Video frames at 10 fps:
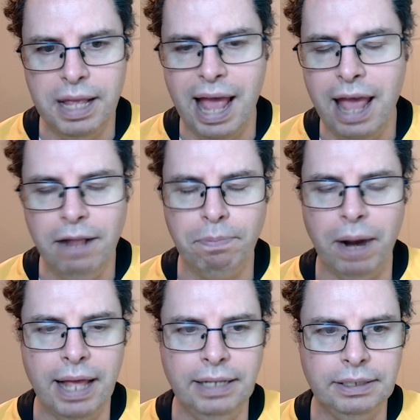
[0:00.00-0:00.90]

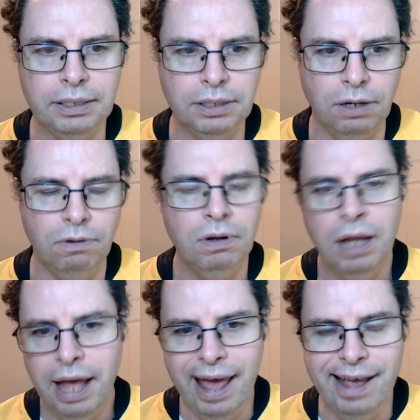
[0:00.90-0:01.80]
8th place, you know,
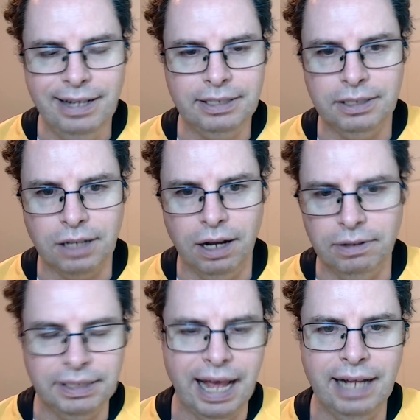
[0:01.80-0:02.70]
8th to
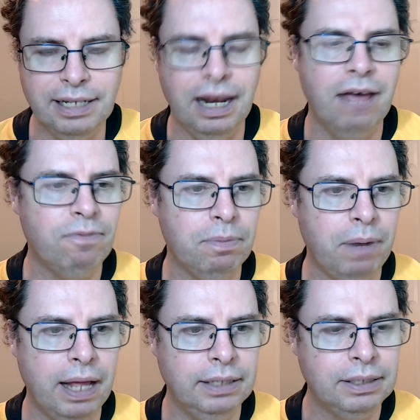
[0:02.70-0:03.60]
kind of 10th,
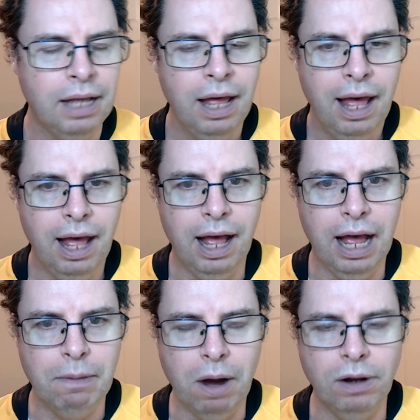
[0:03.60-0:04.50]
11th place
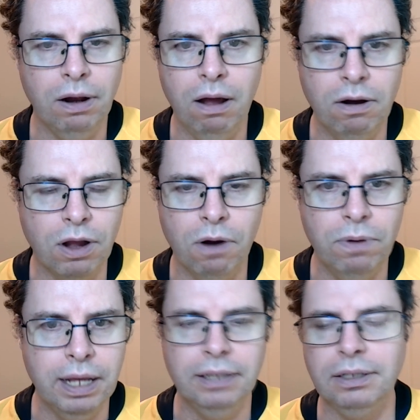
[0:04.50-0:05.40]
on the log
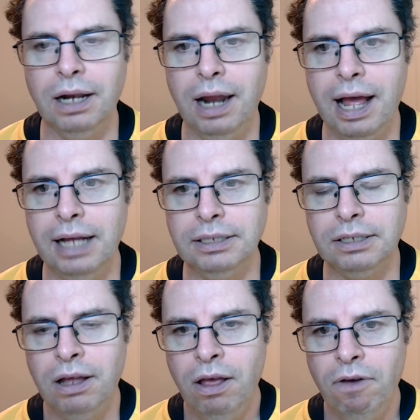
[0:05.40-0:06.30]
going into the
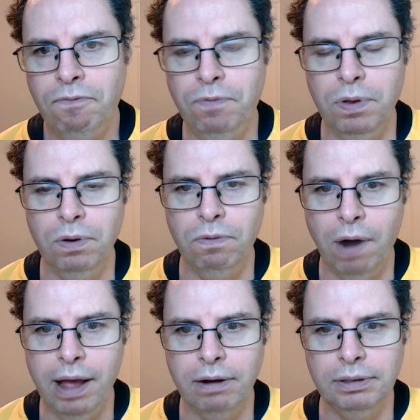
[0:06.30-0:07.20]
last few
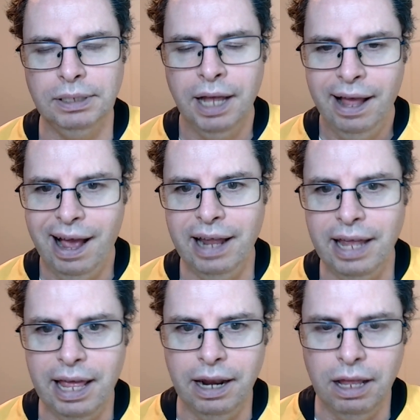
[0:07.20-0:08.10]
rounds.
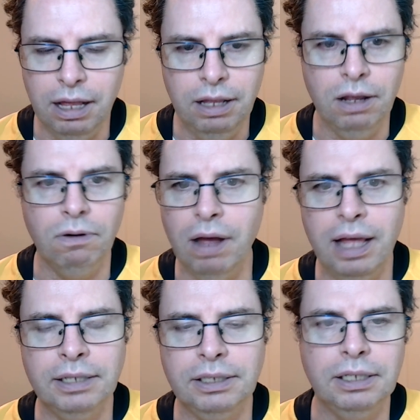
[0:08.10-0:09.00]
And then, you know,
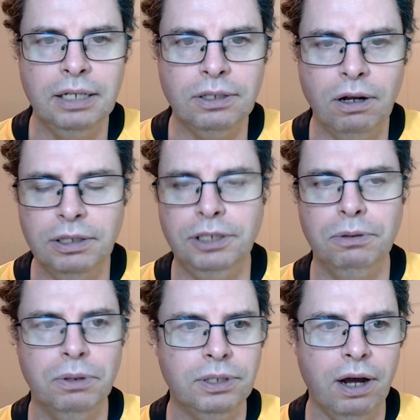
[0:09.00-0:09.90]
it's all
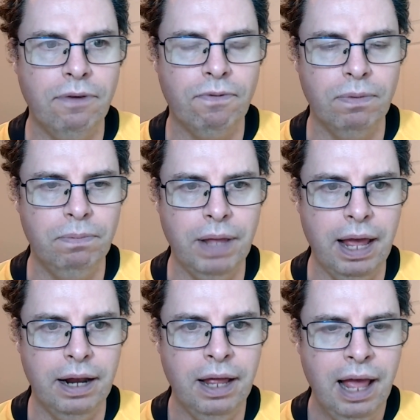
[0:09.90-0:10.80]
do or die for them
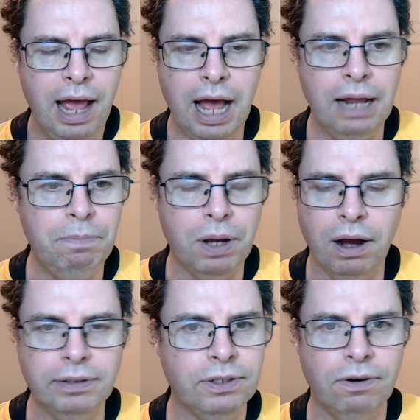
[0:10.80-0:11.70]
then. And
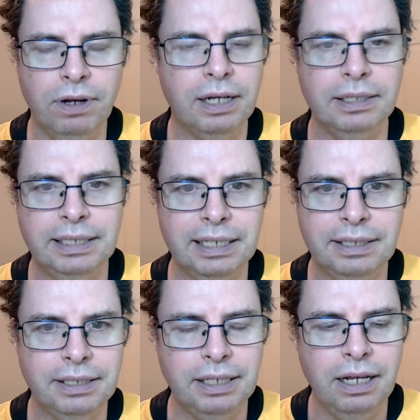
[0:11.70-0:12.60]
because of their
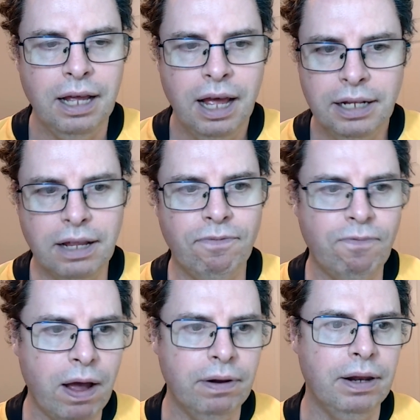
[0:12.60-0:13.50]
inconsistency,
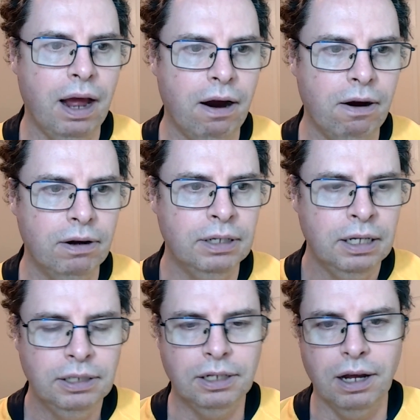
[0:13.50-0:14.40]
they've found it
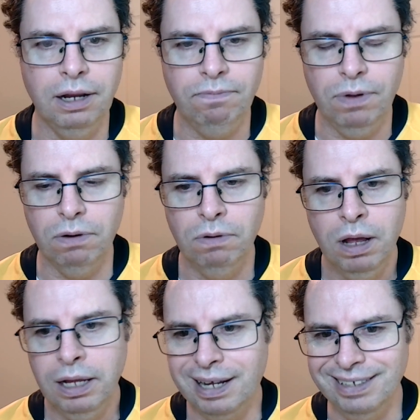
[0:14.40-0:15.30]
hard to kind of, you
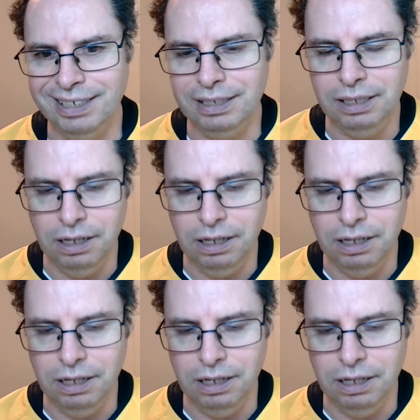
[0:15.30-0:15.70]
know,